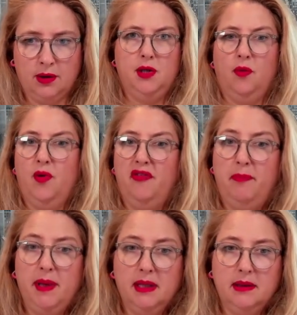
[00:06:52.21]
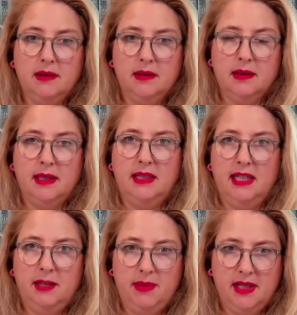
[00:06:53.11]
So we've built a
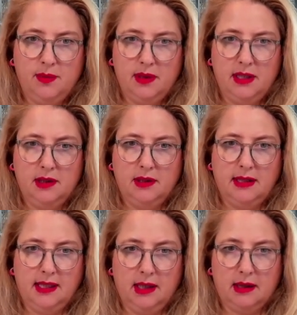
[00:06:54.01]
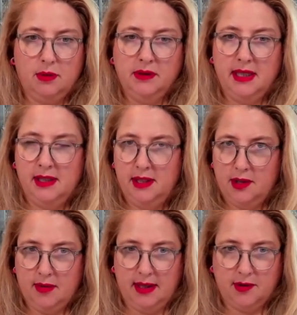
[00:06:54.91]
database that contains your
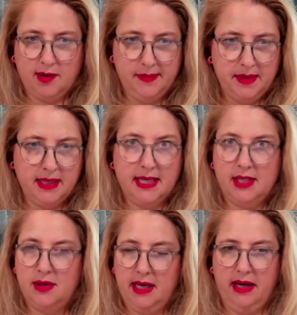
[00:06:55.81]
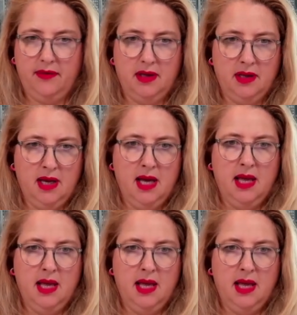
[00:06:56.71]
transcripts in case you haven't.